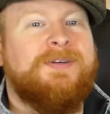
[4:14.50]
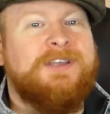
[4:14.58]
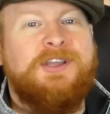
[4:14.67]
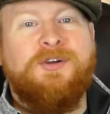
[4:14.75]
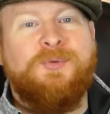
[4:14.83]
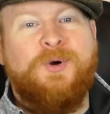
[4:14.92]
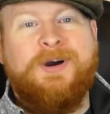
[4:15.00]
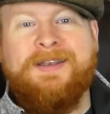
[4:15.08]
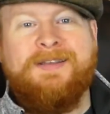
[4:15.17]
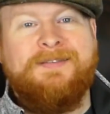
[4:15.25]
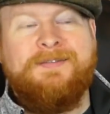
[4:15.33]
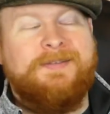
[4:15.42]
year
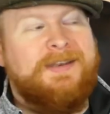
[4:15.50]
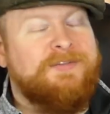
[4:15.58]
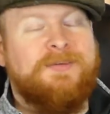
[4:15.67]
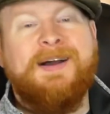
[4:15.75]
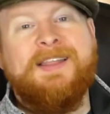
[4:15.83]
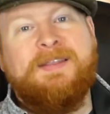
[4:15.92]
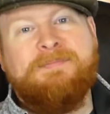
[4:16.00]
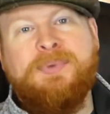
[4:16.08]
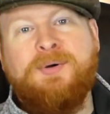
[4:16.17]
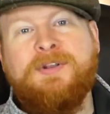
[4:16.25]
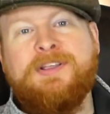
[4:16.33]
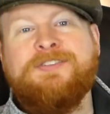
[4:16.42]
one, never mind the
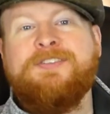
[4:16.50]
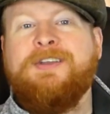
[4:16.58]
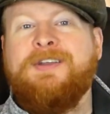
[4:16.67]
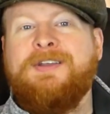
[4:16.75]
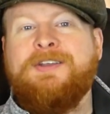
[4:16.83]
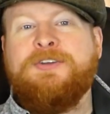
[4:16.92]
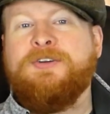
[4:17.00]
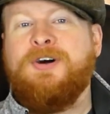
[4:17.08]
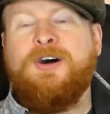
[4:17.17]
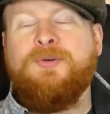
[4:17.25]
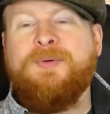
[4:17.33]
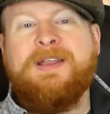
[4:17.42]
bonus, you're
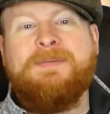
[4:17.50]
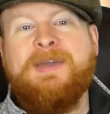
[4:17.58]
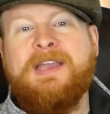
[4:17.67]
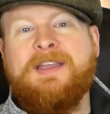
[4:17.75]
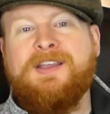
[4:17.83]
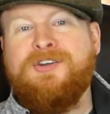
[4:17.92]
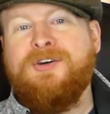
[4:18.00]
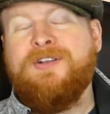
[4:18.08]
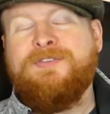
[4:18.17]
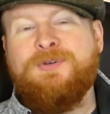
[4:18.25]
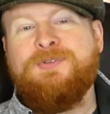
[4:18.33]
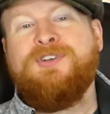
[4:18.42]
already making good
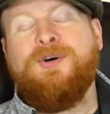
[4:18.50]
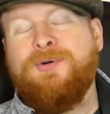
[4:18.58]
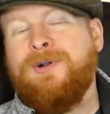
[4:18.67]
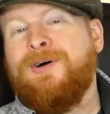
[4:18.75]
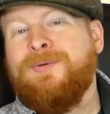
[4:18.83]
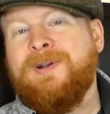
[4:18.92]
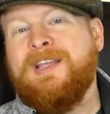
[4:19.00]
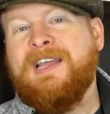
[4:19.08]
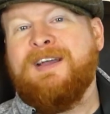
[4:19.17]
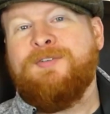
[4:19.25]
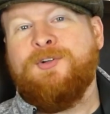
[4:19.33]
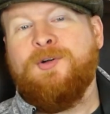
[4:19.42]
if you don't already
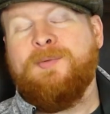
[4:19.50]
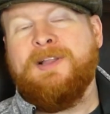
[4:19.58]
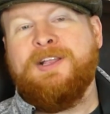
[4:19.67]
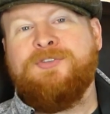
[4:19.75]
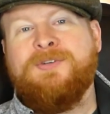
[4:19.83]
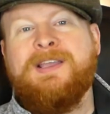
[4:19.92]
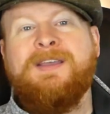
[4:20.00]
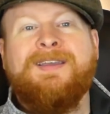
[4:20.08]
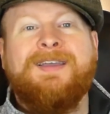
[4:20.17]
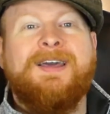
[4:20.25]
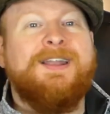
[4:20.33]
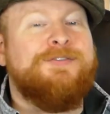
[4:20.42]
have Global Entry.
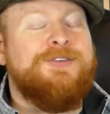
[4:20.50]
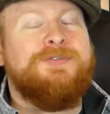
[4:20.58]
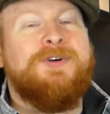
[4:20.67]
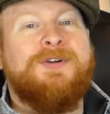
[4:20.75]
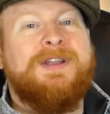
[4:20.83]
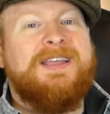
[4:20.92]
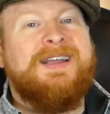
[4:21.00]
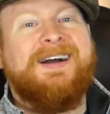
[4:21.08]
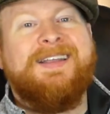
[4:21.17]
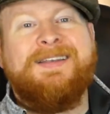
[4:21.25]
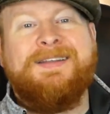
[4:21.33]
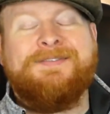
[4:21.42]
And if you've already
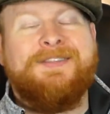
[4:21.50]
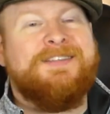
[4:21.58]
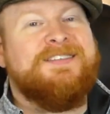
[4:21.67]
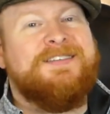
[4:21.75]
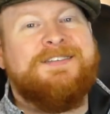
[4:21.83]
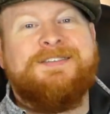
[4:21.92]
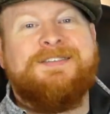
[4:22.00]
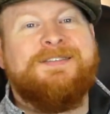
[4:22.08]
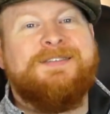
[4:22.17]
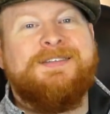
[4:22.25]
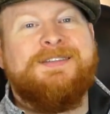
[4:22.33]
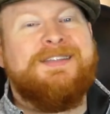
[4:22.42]
got it, if this is
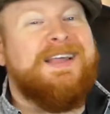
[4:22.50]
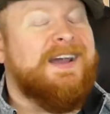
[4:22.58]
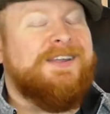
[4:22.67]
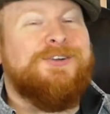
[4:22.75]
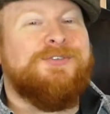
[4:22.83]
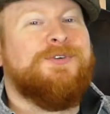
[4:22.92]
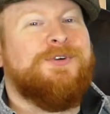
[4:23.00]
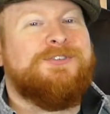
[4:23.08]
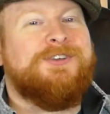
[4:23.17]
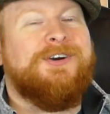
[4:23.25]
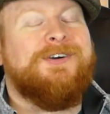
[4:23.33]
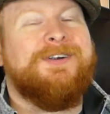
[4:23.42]
not your
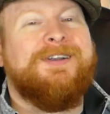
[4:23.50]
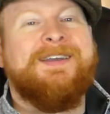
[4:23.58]
first card,